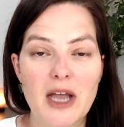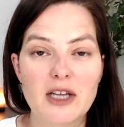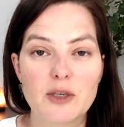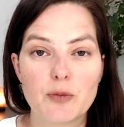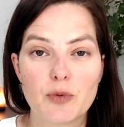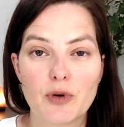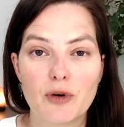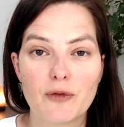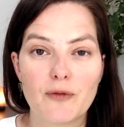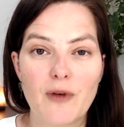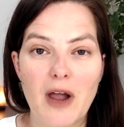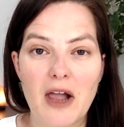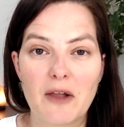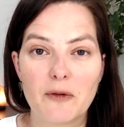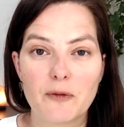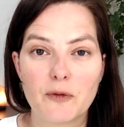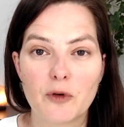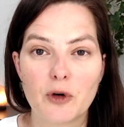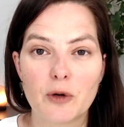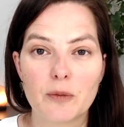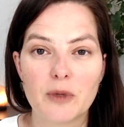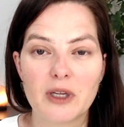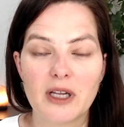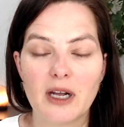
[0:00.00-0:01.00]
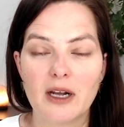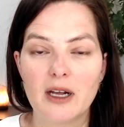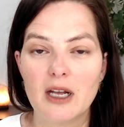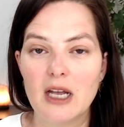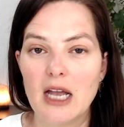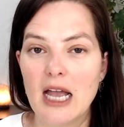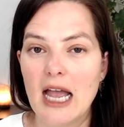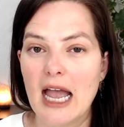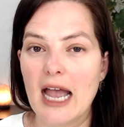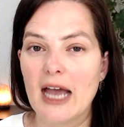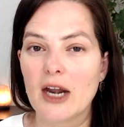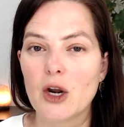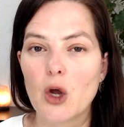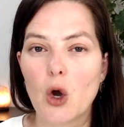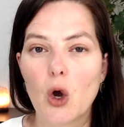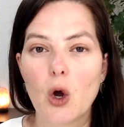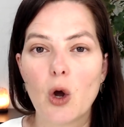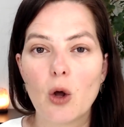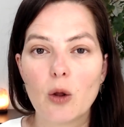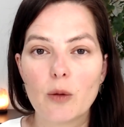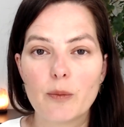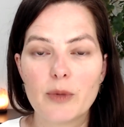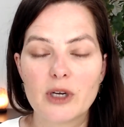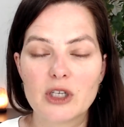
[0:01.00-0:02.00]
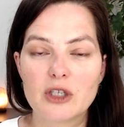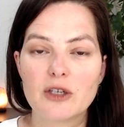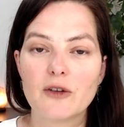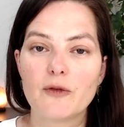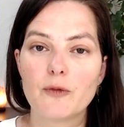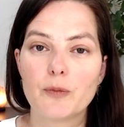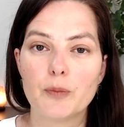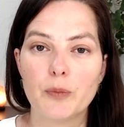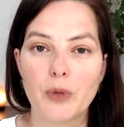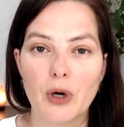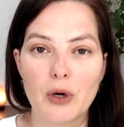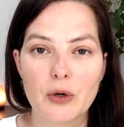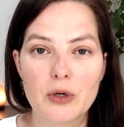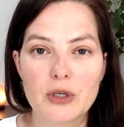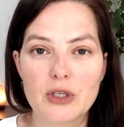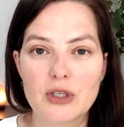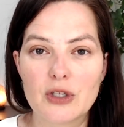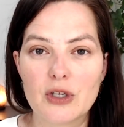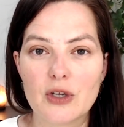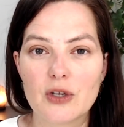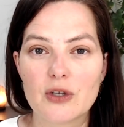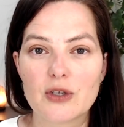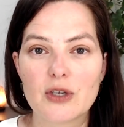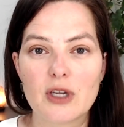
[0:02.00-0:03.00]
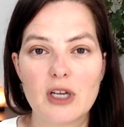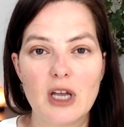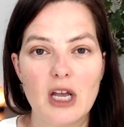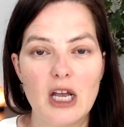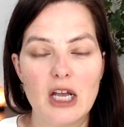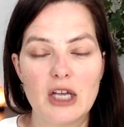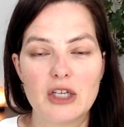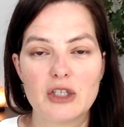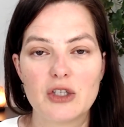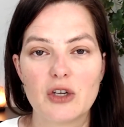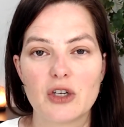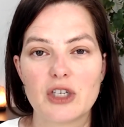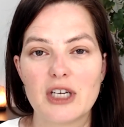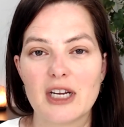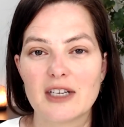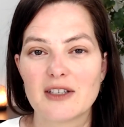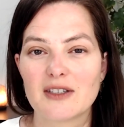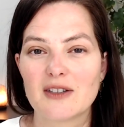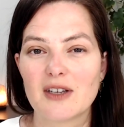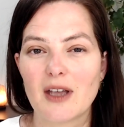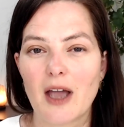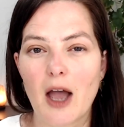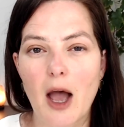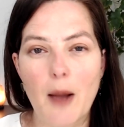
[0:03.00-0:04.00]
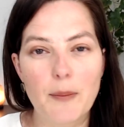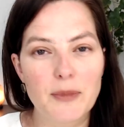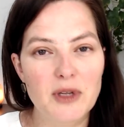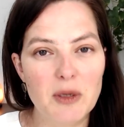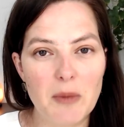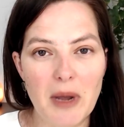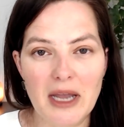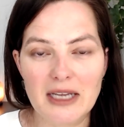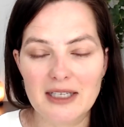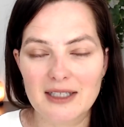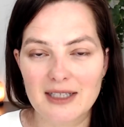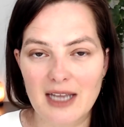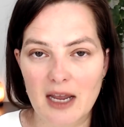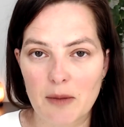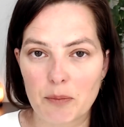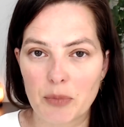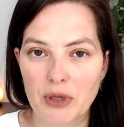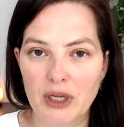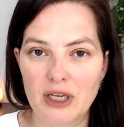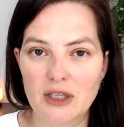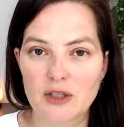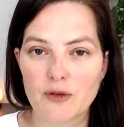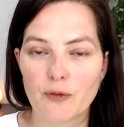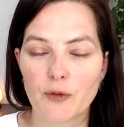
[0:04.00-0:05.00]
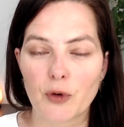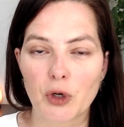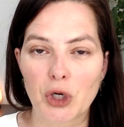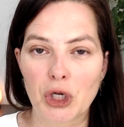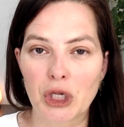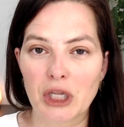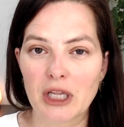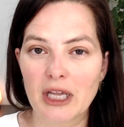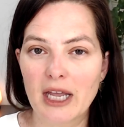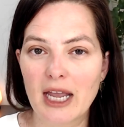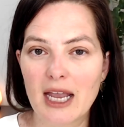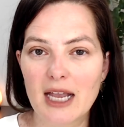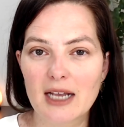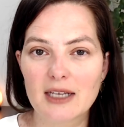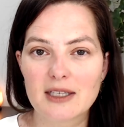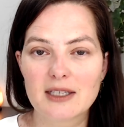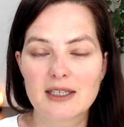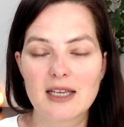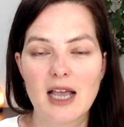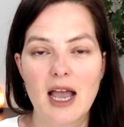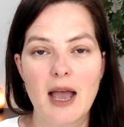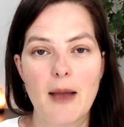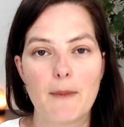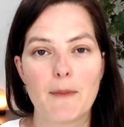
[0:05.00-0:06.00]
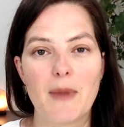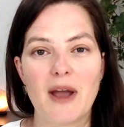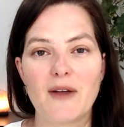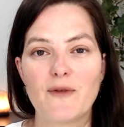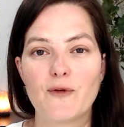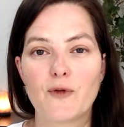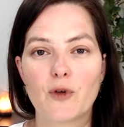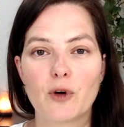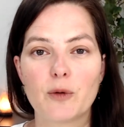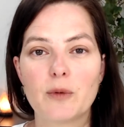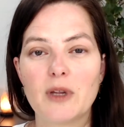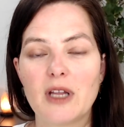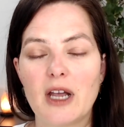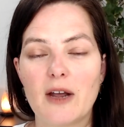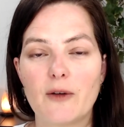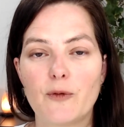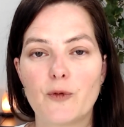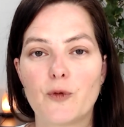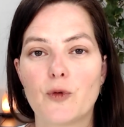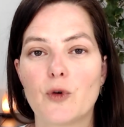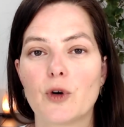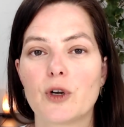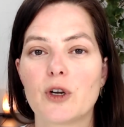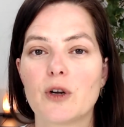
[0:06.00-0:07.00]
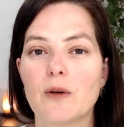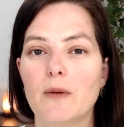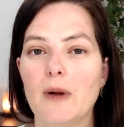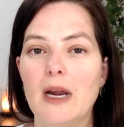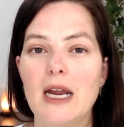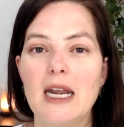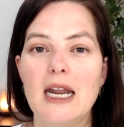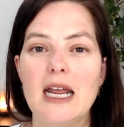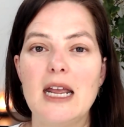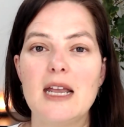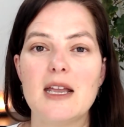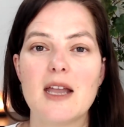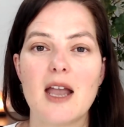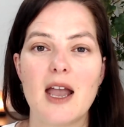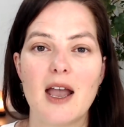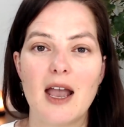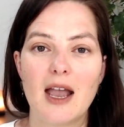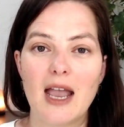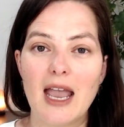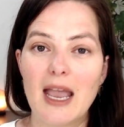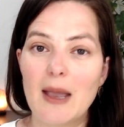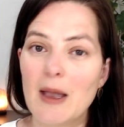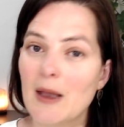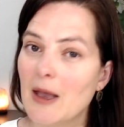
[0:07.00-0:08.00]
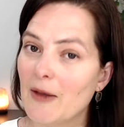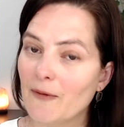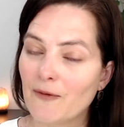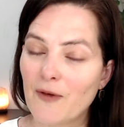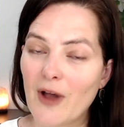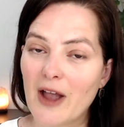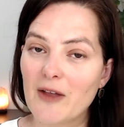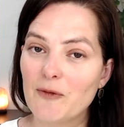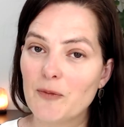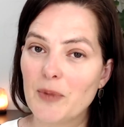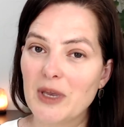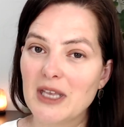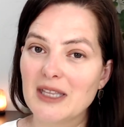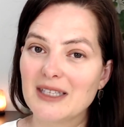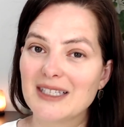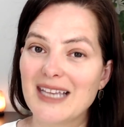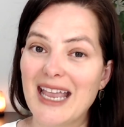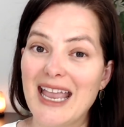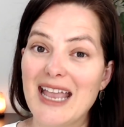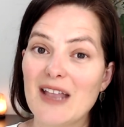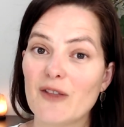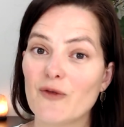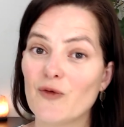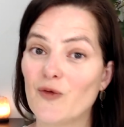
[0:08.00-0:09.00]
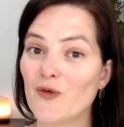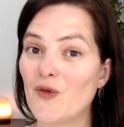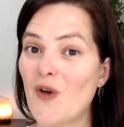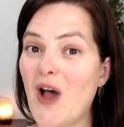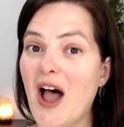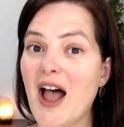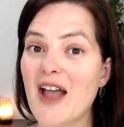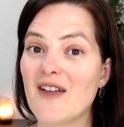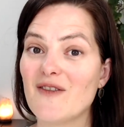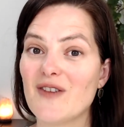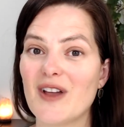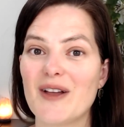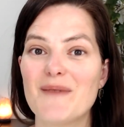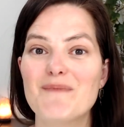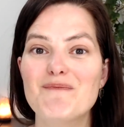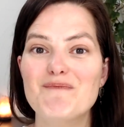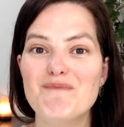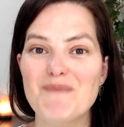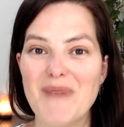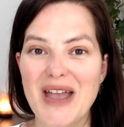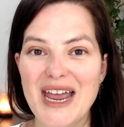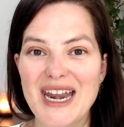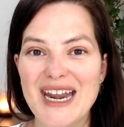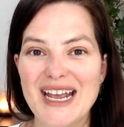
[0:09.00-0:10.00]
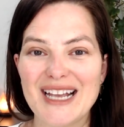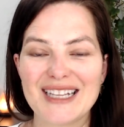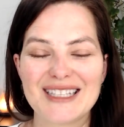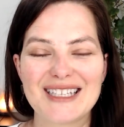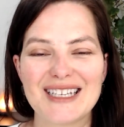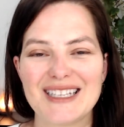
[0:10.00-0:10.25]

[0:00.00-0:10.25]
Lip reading: profile formula, and a whole bunch of bonuses such as optimized templates for clicks, my formula for creating 5 pins in 5 minutes.